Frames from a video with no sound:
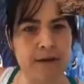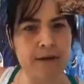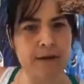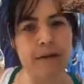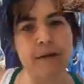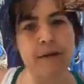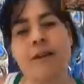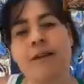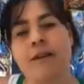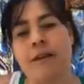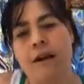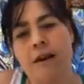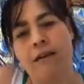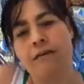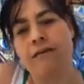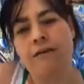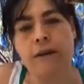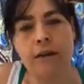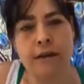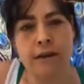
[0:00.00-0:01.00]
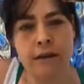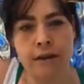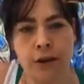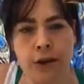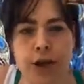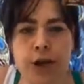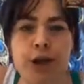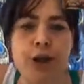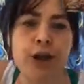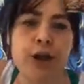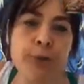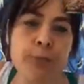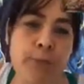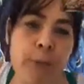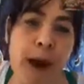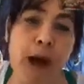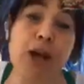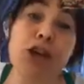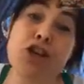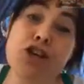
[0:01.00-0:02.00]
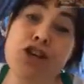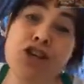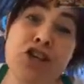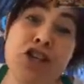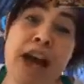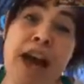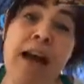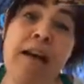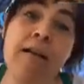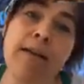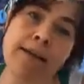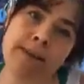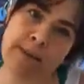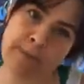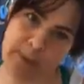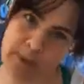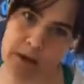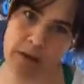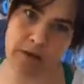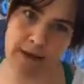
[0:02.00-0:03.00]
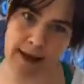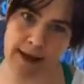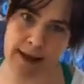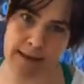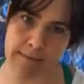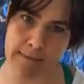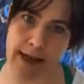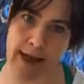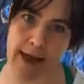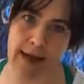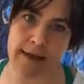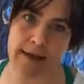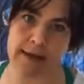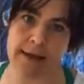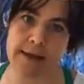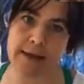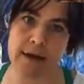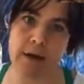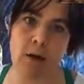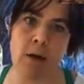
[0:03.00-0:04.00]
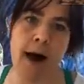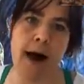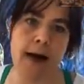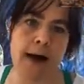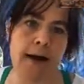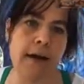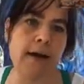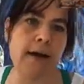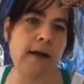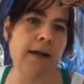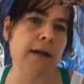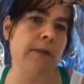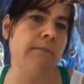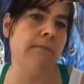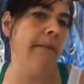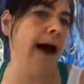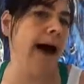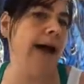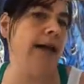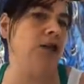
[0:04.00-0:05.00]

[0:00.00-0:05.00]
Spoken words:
you know, your shell is built like a man, so I can imagine